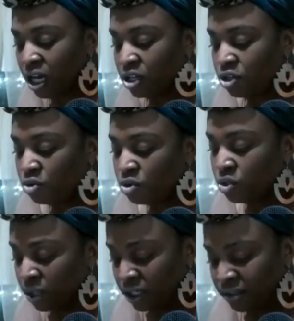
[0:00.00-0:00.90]
in you
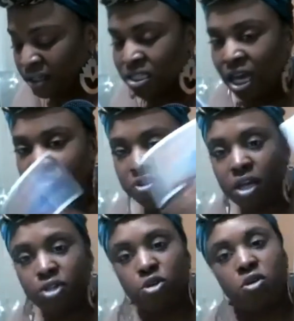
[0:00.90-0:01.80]
doing this, I feel
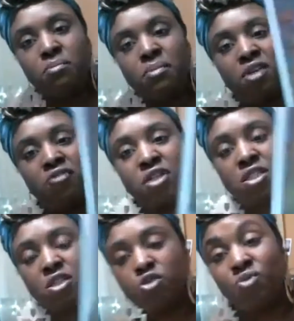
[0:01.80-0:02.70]
like you're going to manifest
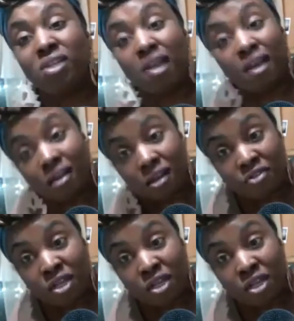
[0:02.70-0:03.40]
a new love,